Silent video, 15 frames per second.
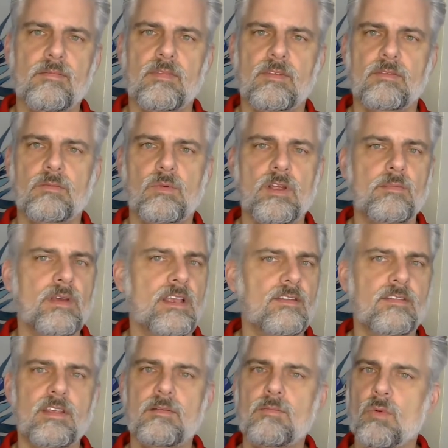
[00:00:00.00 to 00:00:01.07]
We may
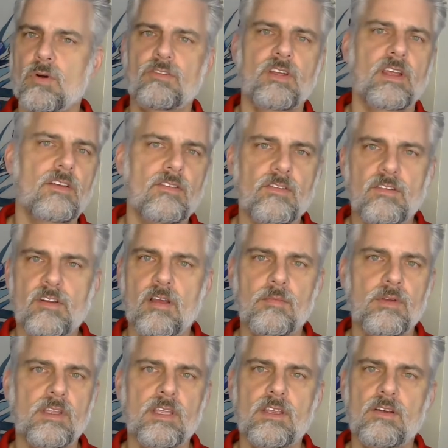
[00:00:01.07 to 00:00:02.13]
see more changes
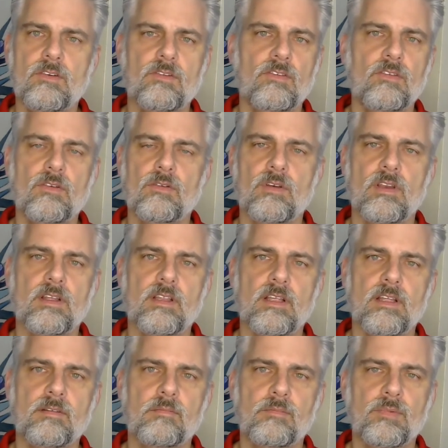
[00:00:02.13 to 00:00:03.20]
coming here soon, and
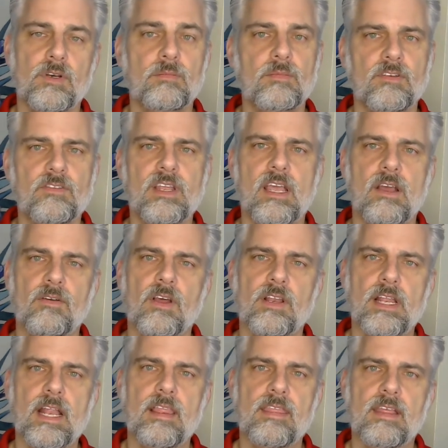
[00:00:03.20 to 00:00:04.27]
I pretty much count on
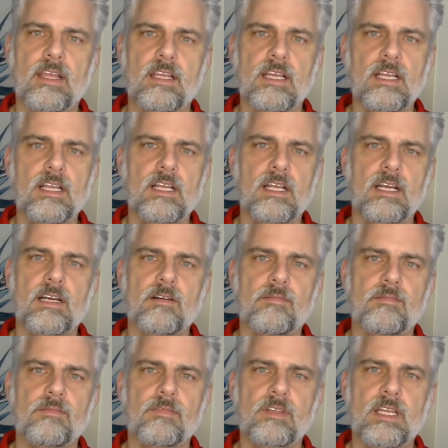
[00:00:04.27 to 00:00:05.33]
it, I think.
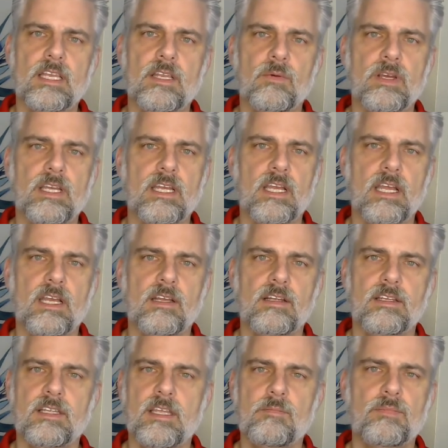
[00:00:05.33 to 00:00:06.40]
Anyway,
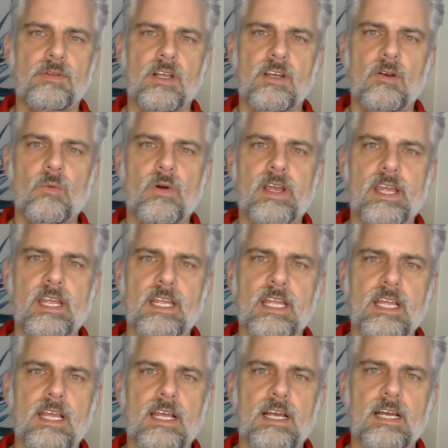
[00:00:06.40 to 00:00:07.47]
keep plugging away,
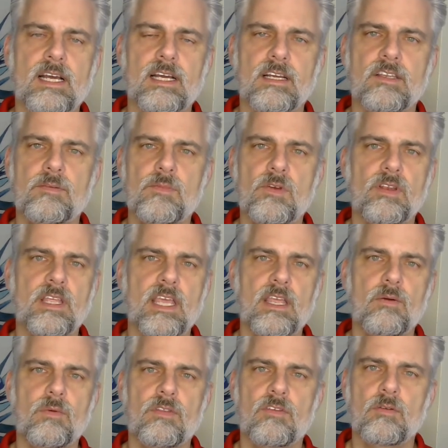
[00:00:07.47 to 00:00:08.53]

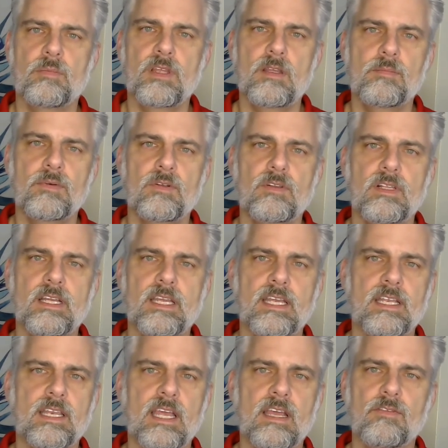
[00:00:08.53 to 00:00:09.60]
communicate with your people,
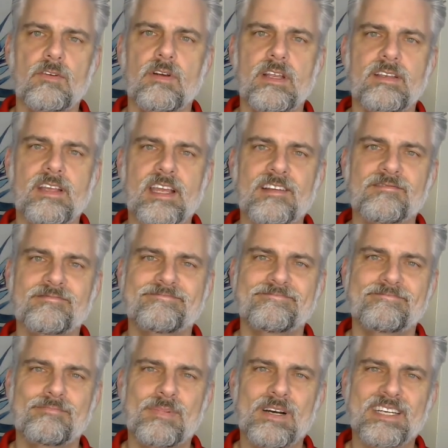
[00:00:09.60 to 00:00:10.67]
and have a great day.
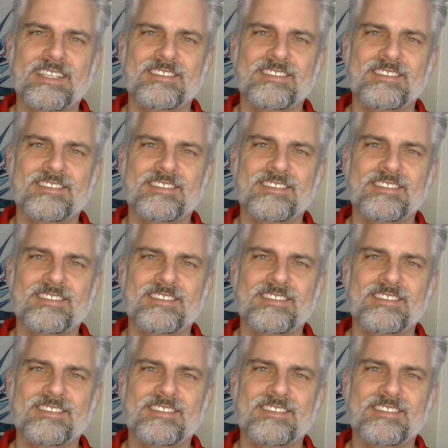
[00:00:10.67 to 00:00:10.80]
Bye.